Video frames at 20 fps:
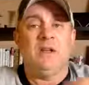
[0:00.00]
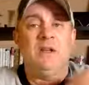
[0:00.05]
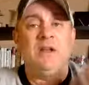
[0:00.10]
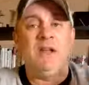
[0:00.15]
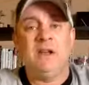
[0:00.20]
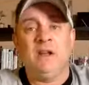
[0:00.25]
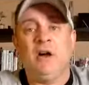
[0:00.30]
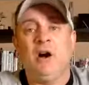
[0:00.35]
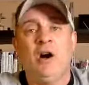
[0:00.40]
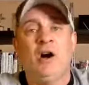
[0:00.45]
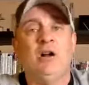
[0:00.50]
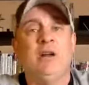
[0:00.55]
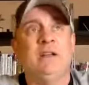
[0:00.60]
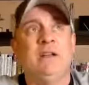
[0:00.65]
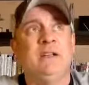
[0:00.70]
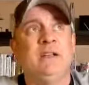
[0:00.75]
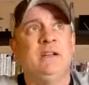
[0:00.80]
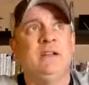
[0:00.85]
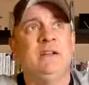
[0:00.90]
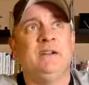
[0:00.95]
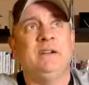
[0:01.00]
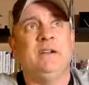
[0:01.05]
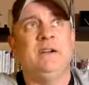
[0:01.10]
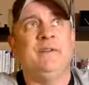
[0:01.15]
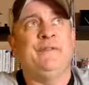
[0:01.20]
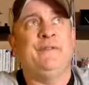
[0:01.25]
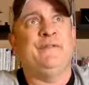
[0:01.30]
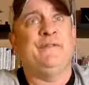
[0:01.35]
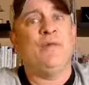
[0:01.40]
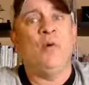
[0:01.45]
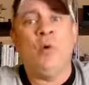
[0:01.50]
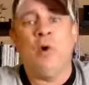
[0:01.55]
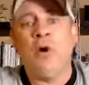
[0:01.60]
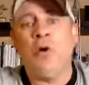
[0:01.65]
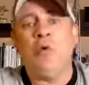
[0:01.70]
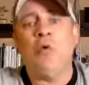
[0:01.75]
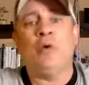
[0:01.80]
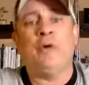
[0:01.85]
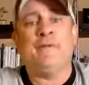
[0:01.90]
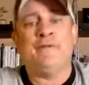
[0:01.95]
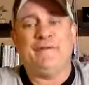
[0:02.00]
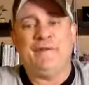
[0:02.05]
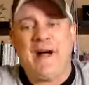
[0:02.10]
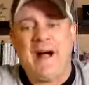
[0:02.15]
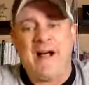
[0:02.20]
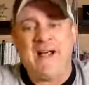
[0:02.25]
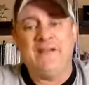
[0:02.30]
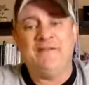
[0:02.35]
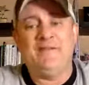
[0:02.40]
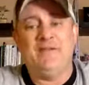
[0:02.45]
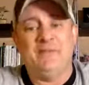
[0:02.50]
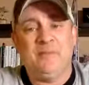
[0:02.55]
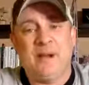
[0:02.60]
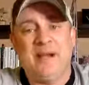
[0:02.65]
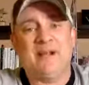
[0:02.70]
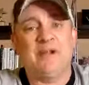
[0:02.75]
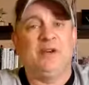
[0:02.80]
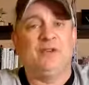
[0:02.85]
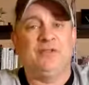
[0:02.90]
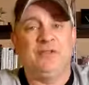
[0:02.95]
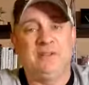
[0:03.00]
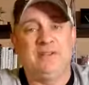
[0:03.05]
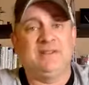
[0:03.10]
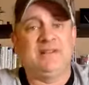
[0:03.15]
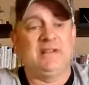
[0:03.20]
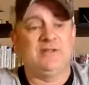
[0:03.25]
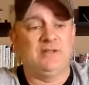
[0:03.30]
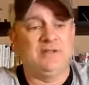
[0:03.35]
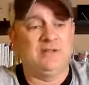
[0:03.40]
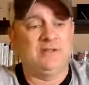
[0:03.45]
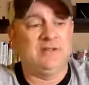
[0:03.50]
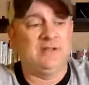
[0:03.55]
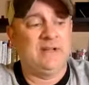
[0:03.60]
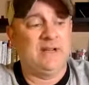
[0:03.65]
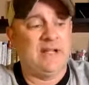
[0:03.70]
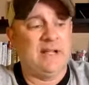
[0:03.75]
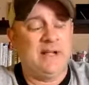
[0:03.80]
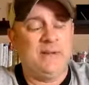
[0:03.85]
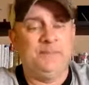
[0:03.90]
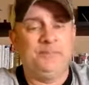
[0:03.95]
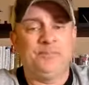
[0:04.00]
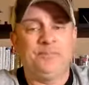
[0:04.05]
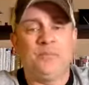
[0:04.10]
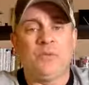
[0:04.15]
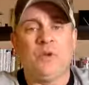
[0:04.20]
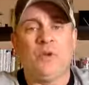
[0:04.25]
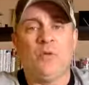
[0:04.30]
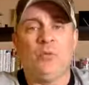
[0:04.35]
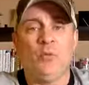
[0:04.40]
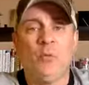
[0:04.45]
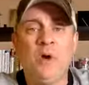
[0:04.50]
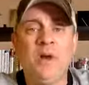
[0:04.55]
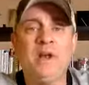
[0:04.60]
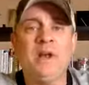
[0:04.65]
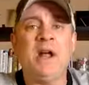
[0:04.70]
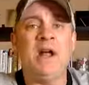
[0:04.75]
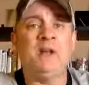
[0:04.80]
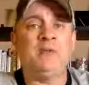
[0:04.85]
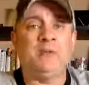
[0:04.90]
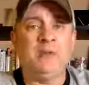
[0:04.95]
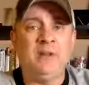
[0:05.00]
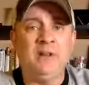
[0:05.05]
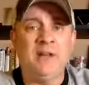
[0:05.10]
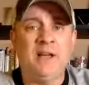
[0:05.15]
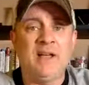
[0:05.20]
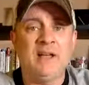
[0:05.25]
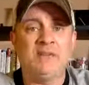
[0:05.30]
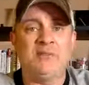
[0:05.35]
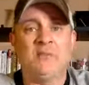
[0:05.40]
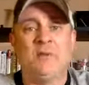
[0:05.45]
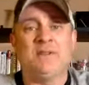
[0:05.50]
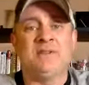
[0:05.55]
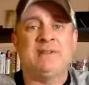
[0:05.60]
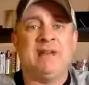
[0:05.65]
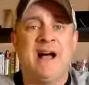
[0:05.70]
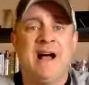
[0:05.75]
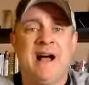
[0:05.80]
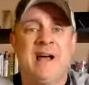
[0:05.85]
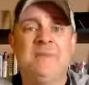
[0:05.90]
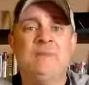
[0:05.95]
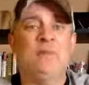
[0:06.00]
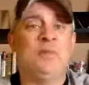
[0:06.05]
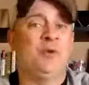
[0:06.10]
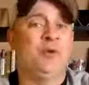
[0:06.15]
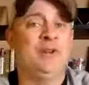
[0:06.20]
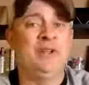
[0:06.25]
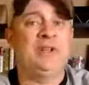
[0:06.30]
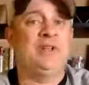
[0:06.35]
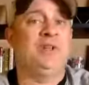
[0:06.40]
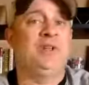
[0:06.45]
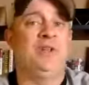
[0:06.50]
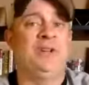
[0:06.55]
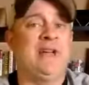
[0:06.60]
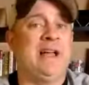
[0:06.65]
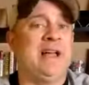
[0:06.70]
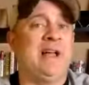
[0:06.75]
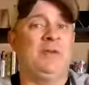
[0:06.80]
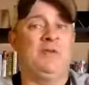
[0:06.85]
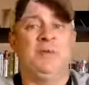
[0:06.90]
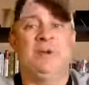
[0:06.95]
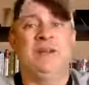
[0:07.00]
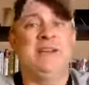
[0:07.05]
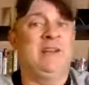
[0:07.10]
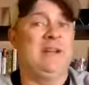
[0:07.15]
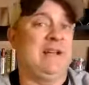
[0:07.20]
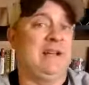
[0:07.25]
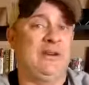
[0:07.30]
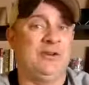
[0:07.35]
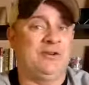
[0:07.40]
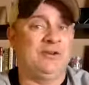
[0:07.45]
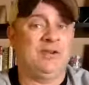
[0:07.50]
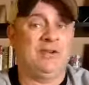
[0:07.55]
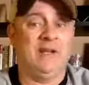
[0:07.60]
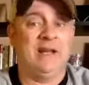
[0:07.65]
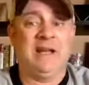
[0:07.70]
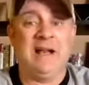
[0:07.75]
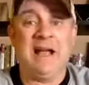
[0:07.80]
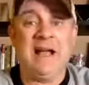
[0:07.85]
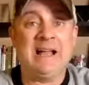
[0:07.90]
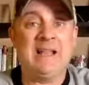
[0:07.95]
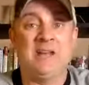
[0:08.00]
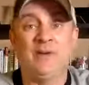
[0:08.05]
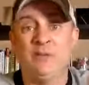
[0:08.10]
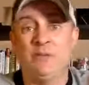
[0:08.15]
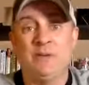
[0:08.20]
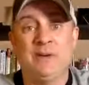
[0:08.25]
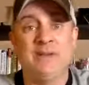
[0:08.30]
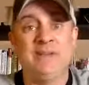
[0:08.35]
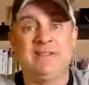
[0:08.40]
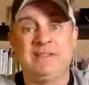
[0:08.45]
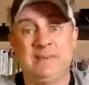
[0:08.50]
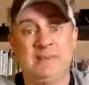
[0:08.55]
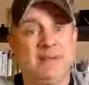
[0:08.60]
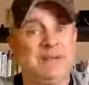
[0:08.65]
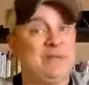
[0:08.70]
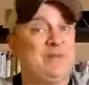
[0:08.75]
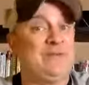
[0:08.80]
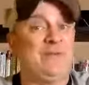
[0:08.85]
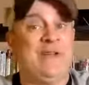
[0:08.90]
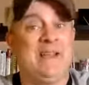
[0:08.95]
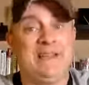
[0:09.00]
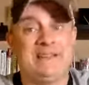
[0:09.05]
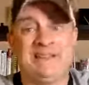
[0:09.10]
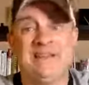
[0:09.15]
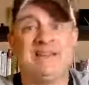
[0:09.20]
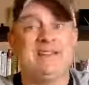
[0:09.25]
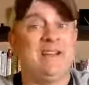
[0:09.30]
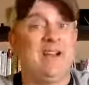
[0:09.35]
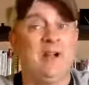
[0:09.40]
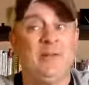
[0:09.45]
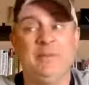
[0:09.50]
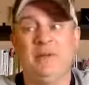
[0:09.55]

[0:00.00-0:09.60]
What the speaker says: in 4 or 5 of my coaching sessions today, what I realized was I'm pretty good at reading energy, and I can read somebody's face and tell